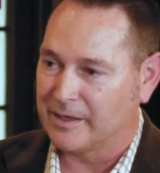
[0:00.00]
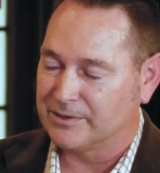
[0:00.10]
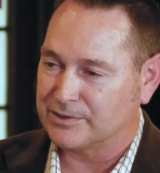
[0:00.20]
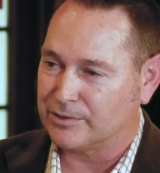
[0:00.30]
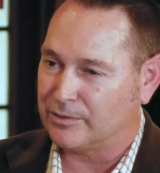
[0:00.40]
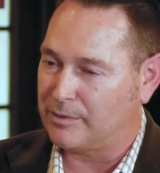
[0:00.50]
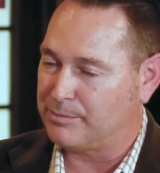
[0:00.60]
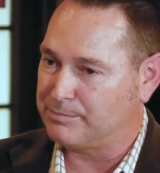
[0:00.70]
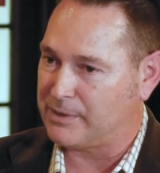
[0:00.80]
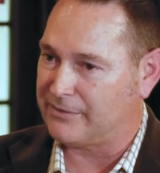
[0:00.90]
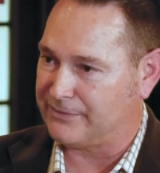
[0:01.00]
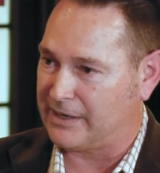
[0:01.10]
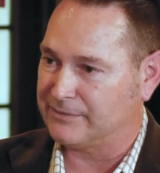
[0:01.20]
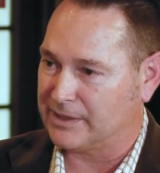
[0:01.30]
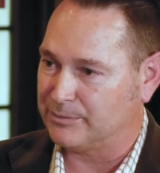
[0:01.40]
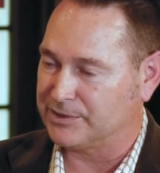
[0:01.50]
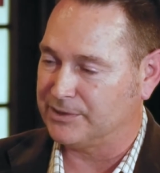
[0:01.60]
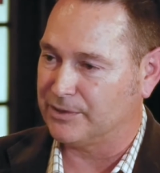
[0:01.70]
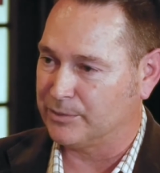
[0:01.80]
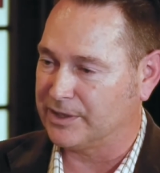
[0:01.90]
So about 5 times a
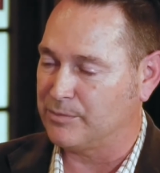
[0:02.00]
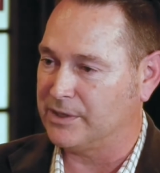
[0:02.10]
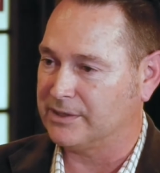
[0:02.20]
year we commit